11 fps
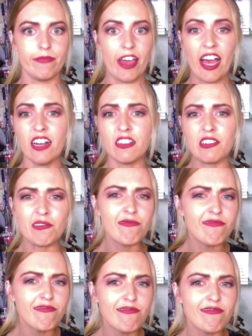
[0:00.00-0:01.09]
ad.
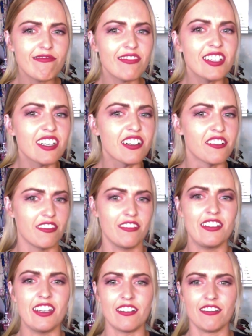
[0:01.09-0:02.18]
I don't know.
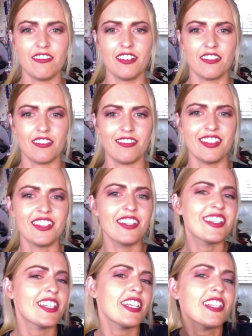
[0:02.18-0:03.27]
Yeah,
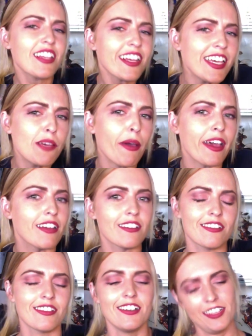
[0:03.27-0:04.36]
it's like eBay.
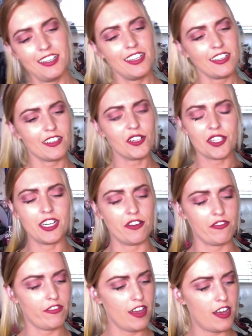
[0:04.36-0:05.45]
Close enough.
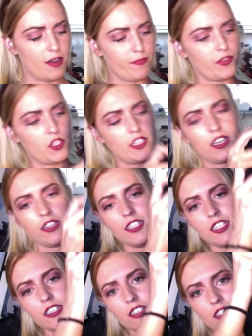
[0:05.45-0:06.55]
So yeah, this
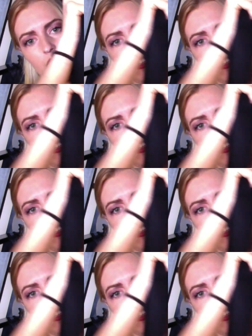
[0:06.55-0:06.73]
is